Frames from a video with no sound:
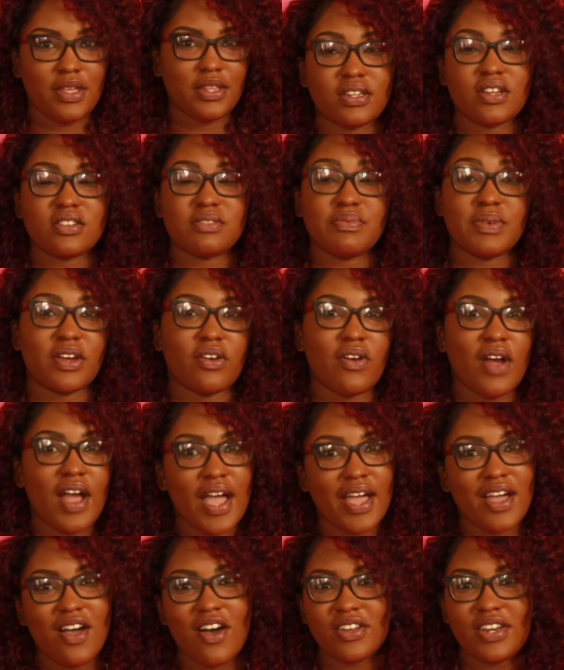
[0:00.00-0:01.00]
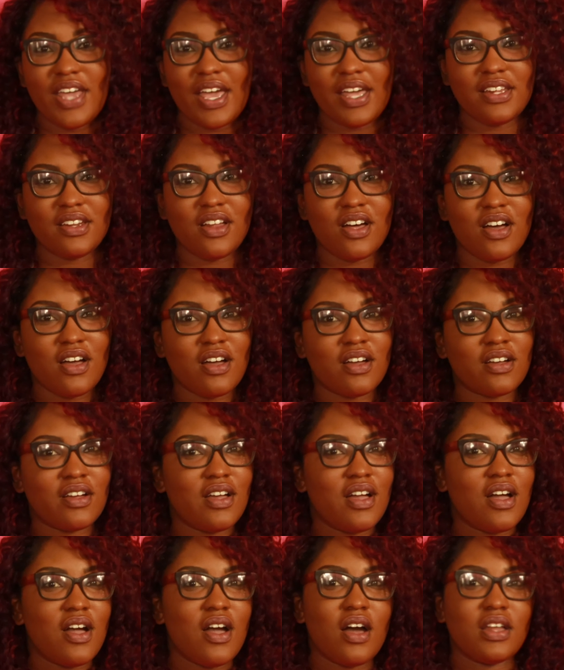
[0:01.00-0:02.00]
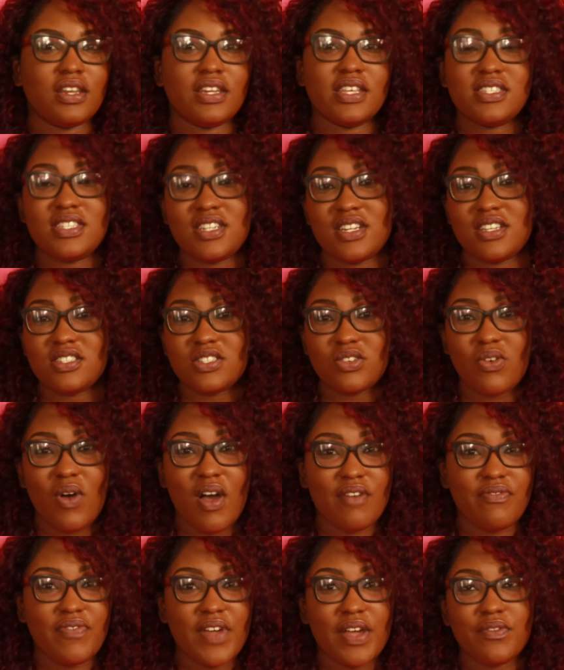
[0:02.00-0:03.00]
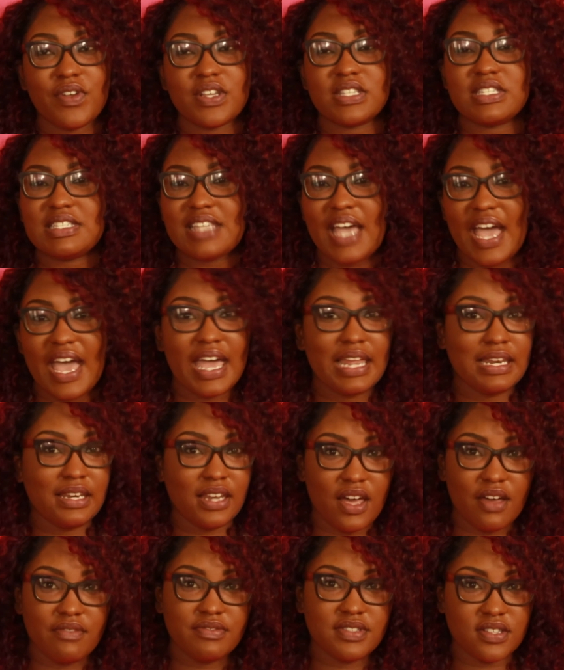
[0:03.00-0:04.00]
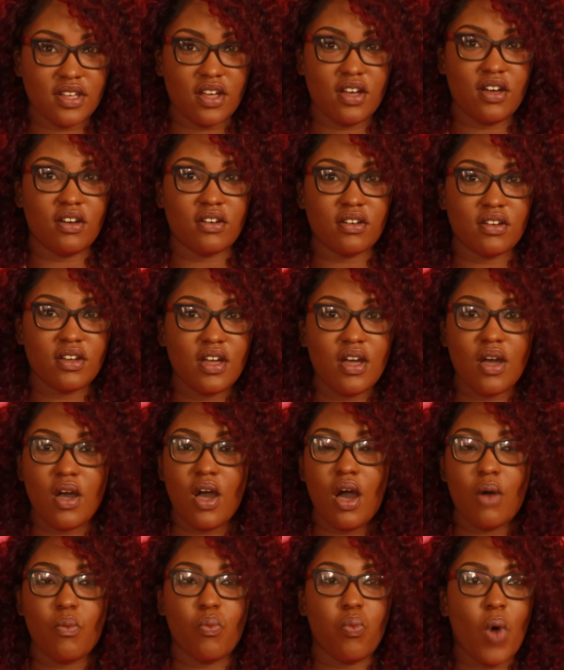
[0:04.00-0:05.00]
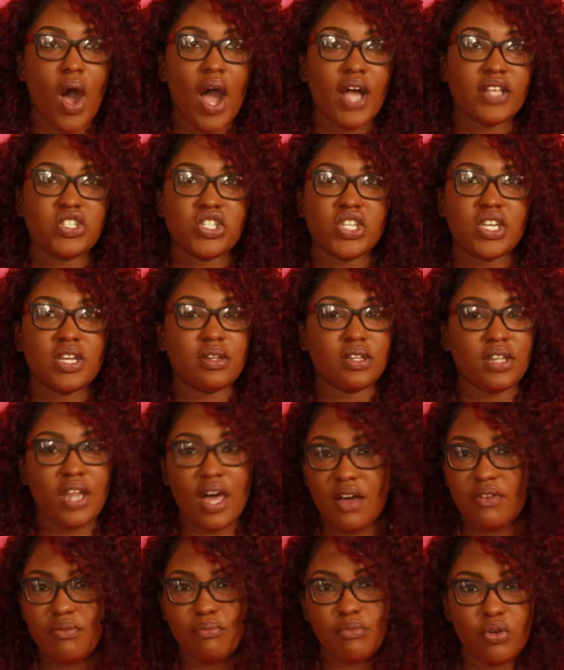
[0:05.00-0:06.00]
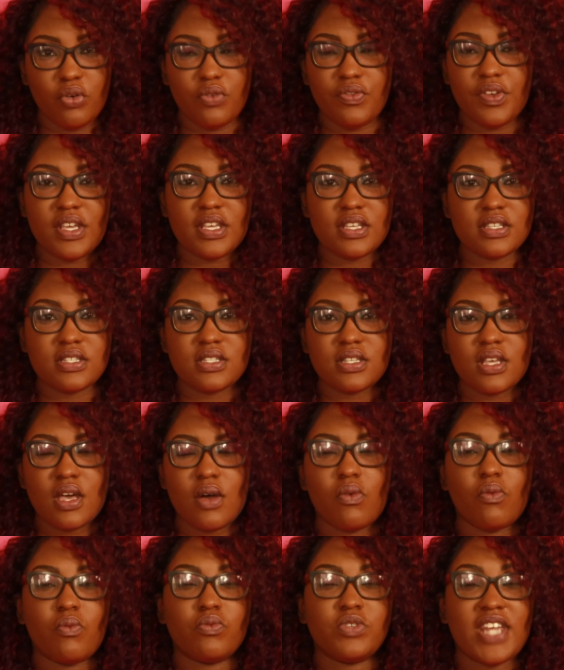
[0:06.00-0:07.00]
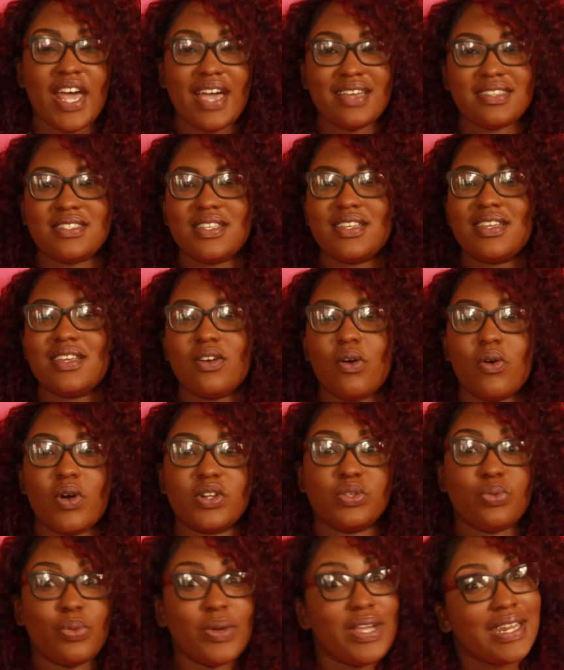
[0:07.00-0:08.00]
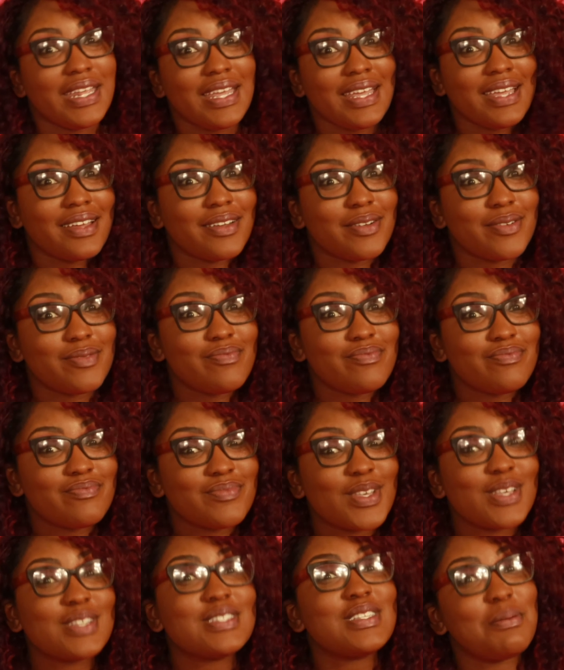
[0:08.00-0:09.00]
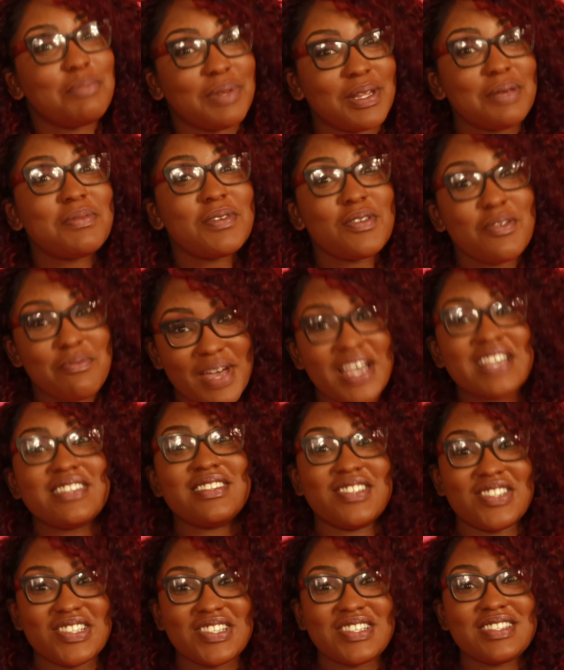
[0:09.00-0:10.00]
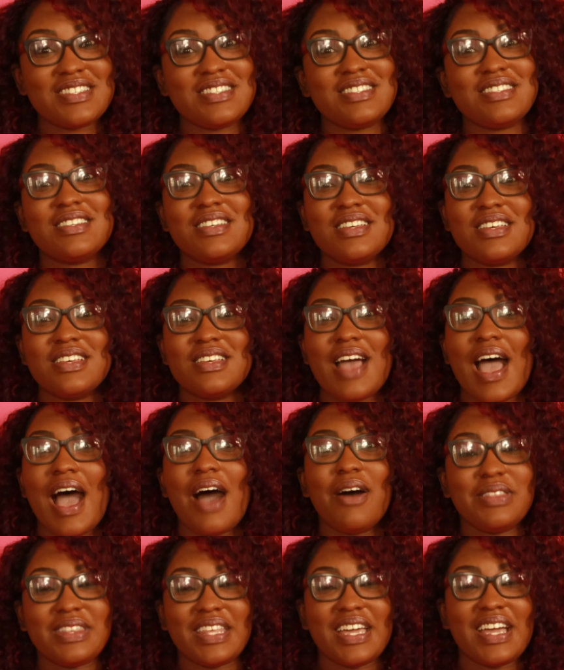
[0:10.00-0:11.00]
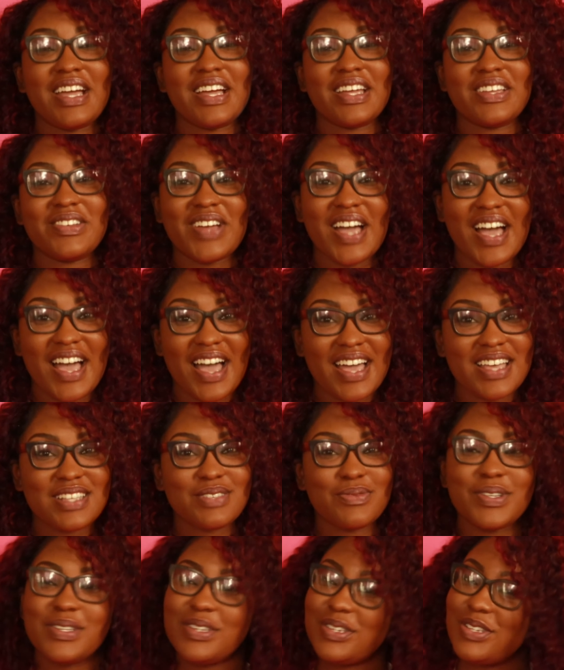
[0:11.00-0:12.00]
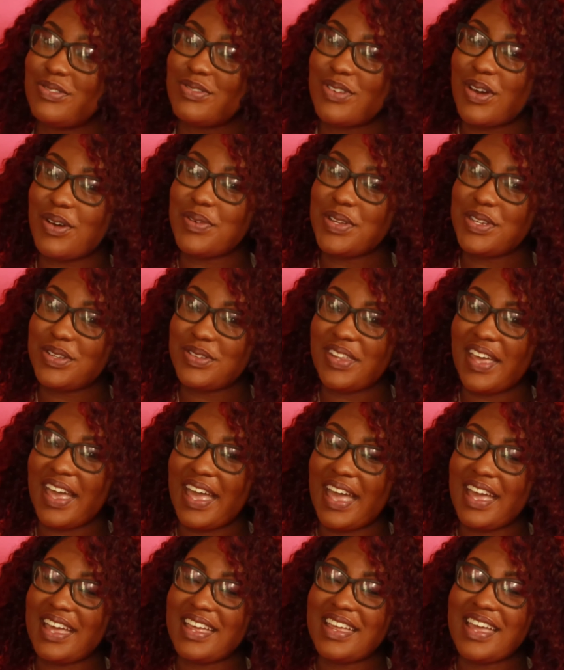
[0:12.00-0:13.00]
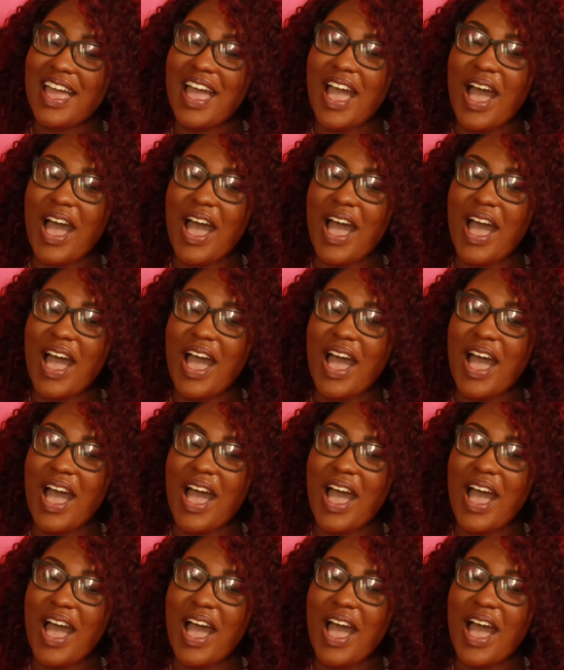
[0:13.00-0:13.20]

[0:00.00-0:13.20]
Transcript: There's been crying all night long, listening to our favorite sad love song, watching love movies, texting or tweeting subliminal messages out there. You guys, you know we do that.